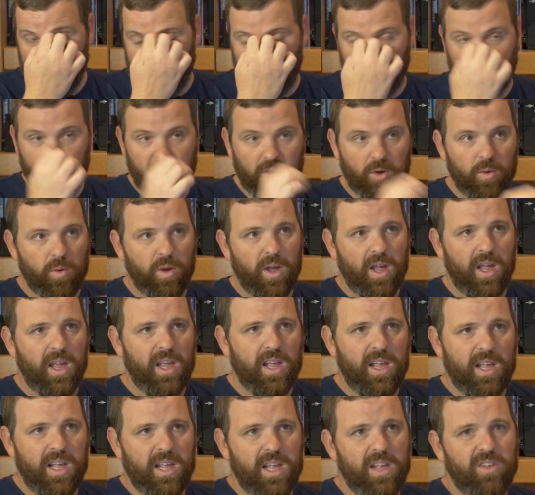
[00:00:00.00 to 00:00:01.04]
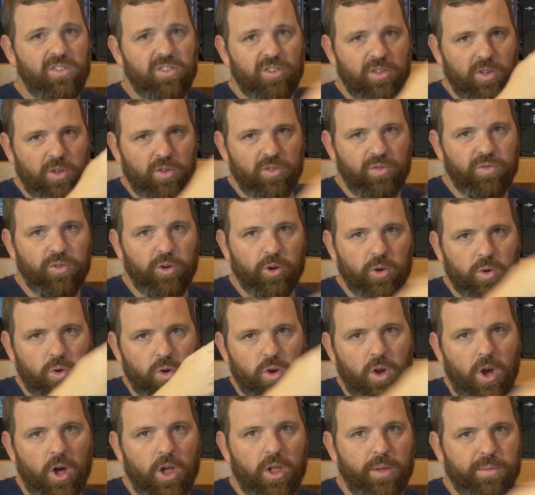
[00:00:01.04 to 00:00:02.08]
So each of those vertical
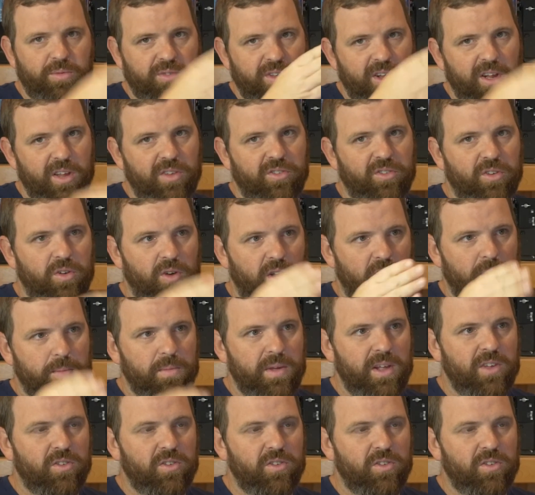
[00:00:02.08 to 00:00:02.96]
columns in that histogram,